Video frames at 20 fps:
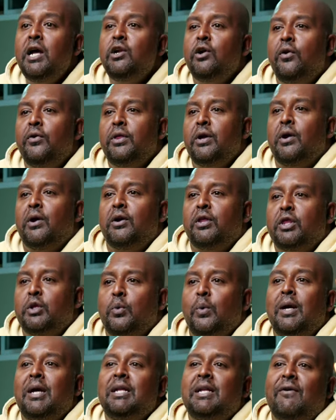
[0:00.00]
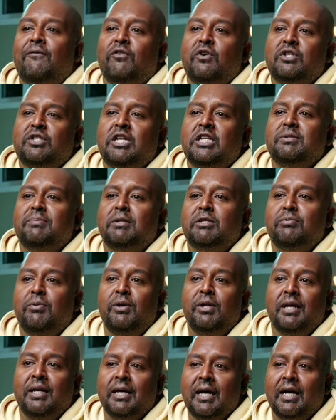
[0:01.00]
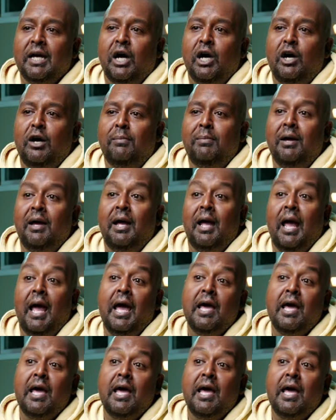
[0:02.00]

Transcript: I know there are three differences between the GigaHub